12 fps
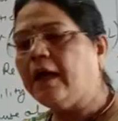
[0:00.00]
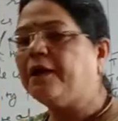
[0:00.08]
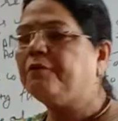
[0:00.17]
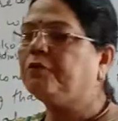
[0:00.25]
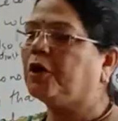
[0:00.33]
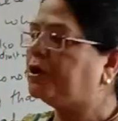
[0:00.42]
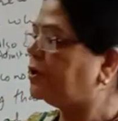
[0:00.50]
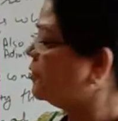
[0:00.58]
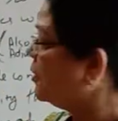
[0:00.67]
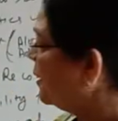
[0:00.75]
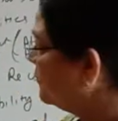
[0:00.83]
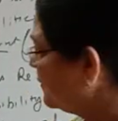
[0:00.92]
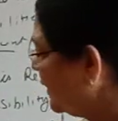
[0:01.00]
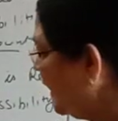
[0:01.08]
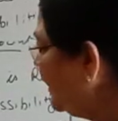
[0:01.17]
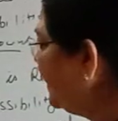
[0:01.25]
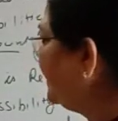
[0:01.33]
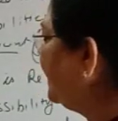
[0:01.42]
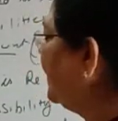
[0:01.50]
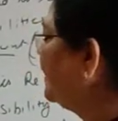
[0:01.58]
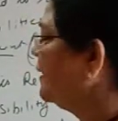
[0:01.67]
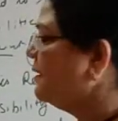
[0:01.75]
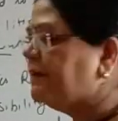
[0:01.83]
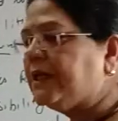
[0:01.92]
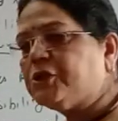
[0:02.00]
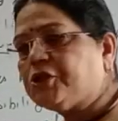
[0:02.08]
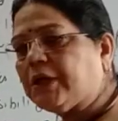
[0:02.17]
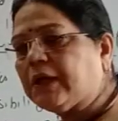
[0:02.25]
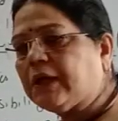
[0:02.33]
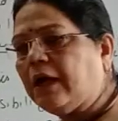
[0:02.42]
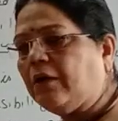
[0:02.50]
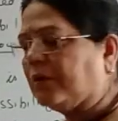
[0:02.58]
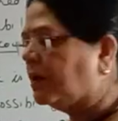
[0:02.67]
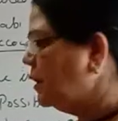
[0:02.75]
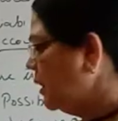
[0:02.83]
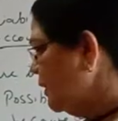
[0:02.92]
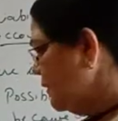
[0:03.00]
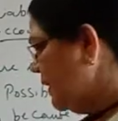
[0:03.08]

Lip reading: And what you have credited, revaluation account,